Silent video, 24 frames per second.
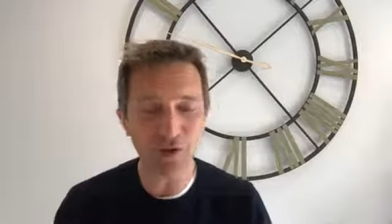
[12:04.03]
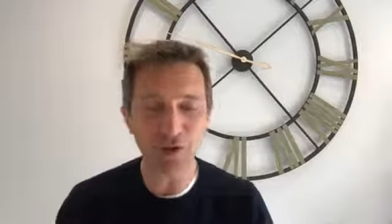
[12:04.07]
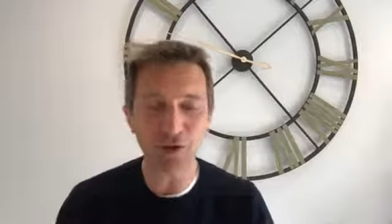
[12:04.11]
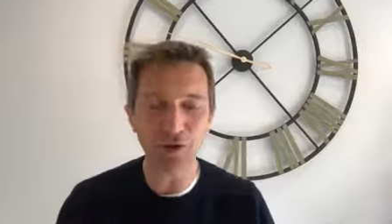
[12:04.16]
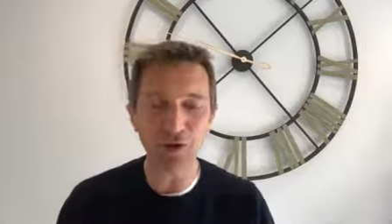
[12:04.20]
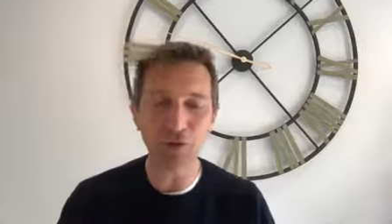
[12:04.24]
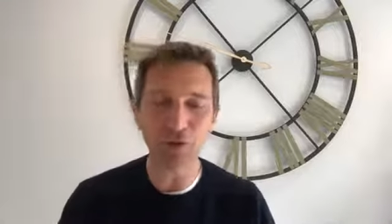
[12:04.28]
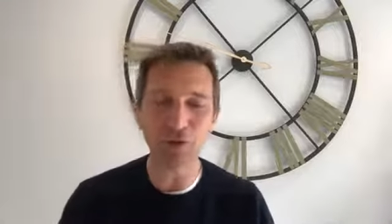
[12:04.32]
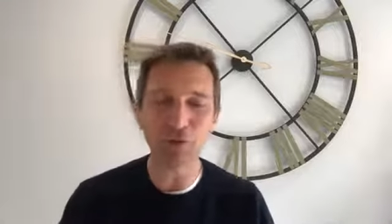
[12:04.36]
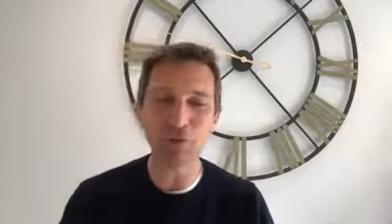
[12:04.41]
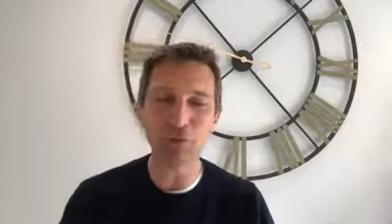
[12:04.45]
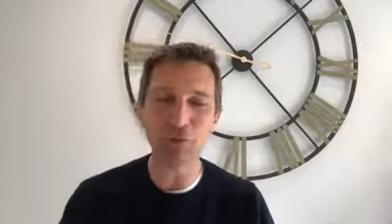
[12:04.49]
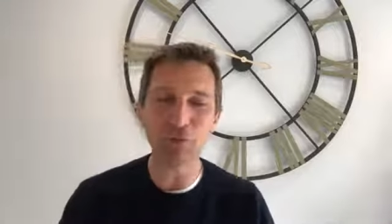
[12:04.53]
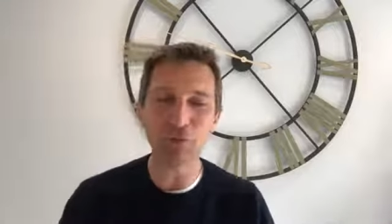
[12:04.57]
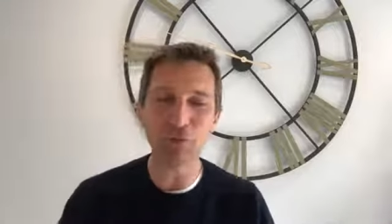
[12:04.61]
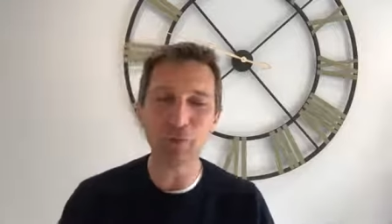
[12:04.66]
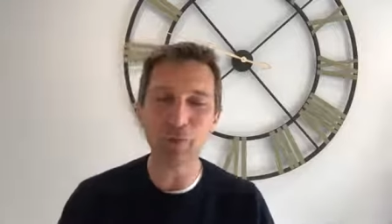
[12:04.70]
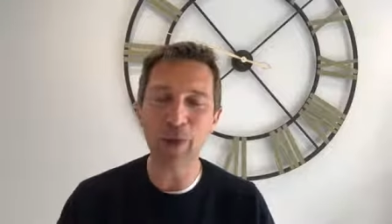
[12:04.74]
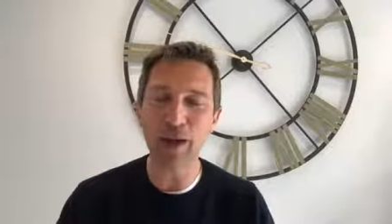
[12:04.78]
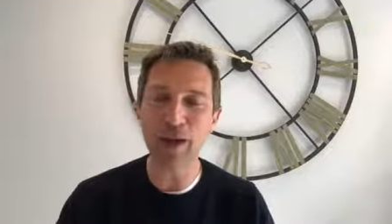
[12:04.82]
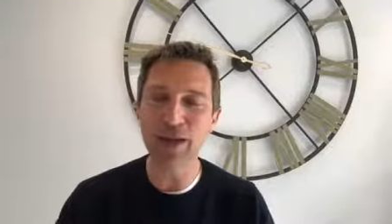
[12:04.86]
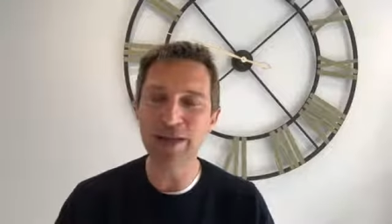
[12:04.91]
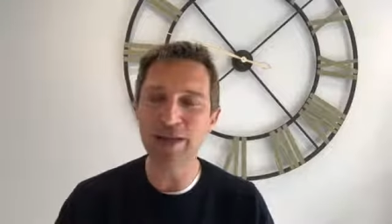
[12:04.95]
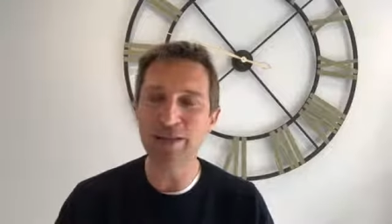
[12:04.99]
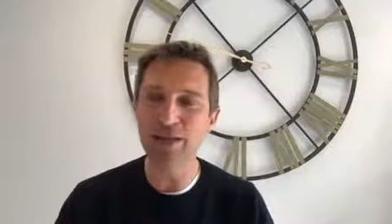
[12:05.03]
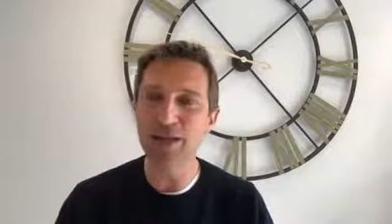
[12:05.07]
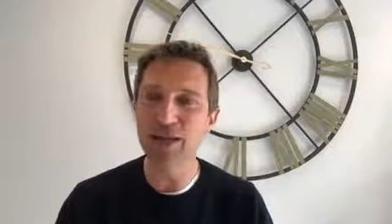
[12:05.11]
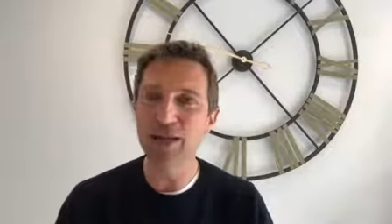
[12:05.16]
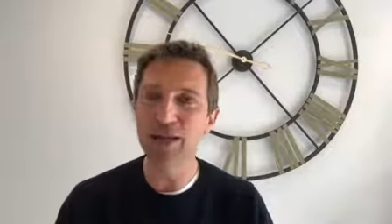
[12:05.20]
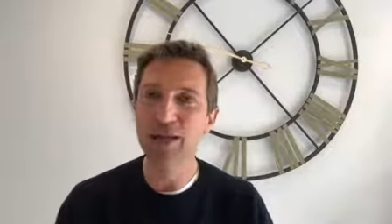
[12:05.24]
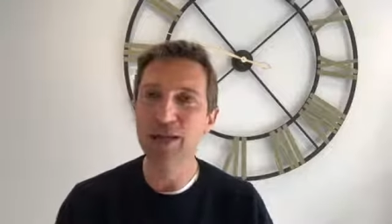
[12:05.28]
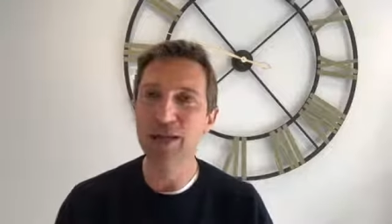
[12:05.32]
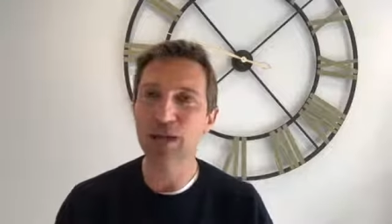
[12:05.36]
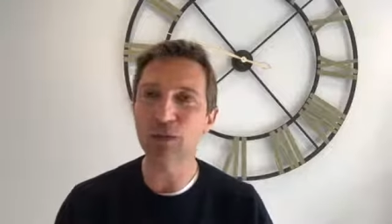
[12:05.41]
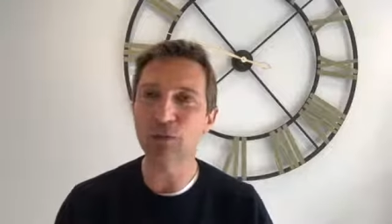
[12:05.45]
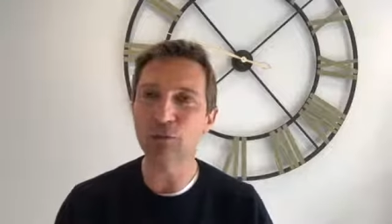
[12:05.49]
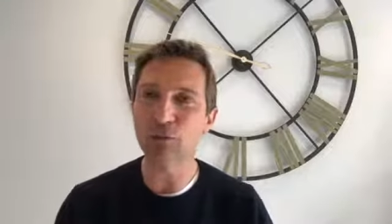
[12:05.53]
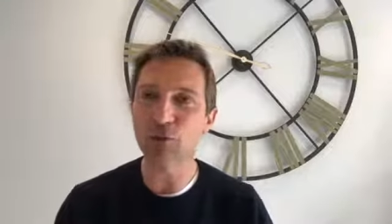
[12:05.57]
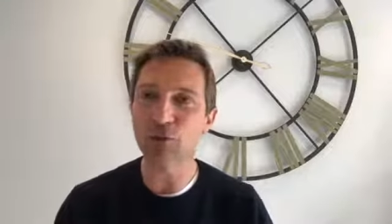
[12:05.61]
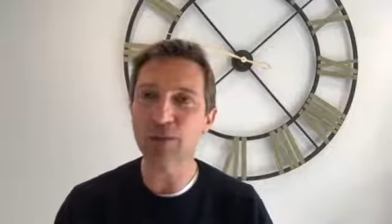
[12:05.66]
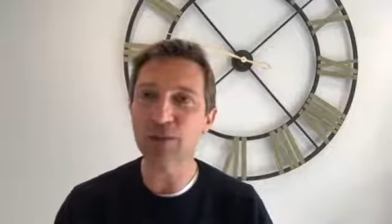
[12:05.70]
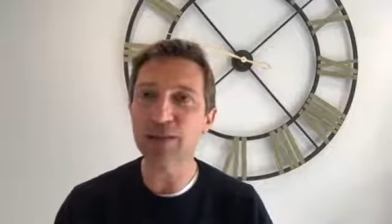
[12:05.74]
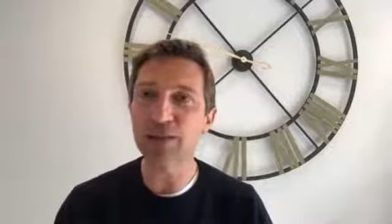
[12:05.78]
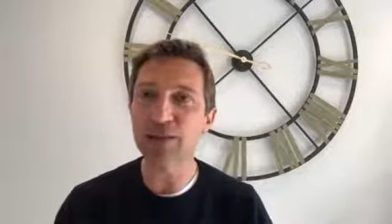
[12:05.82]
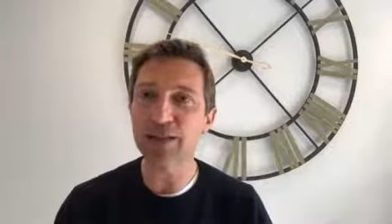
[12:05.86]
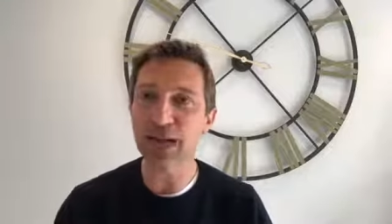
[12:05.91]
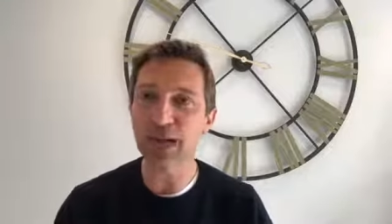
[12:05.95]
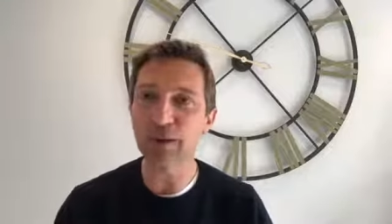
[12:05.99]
kind of remains and ruins,